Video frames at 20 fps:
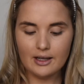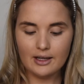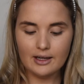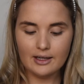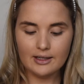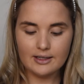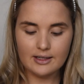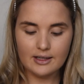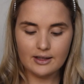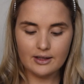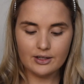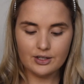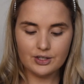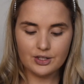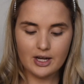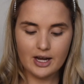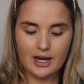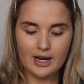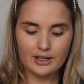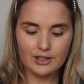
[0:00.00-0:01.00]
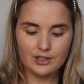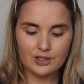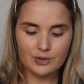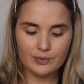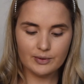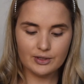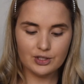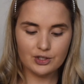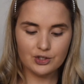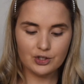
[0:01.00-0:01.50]
It is in the shade
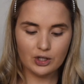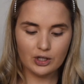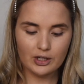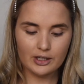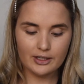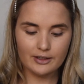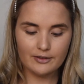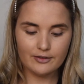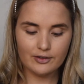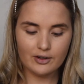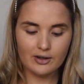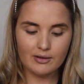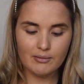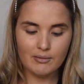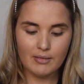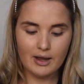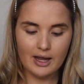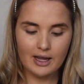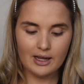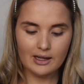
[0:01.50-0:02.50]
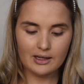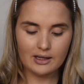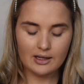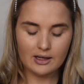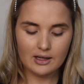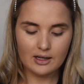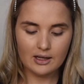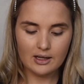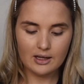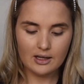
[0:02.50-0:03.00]
Swiss Chocolate from MAC,
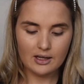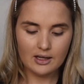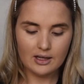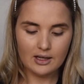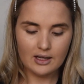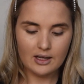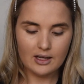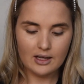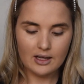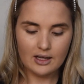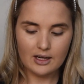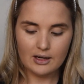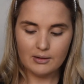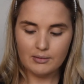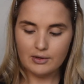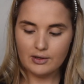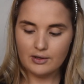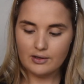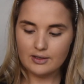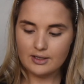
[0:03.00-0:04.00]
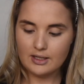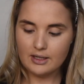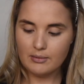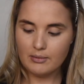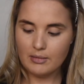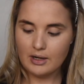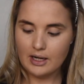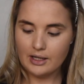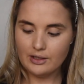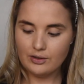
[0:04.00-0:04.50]
and I'm
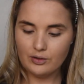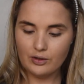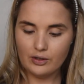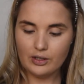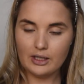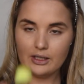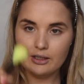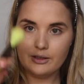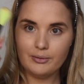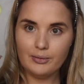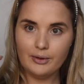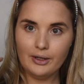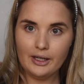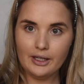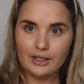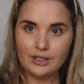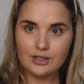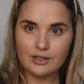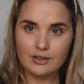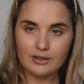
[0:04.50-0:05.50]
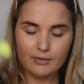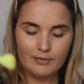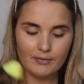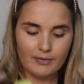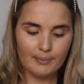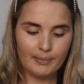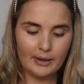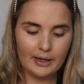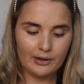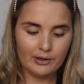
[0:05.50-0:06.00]
using my dual color brush, a
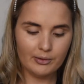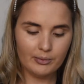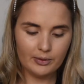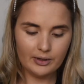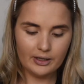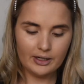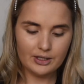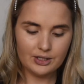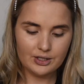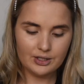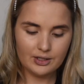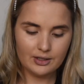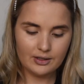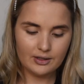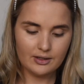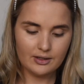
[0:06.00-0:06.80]
powder brush.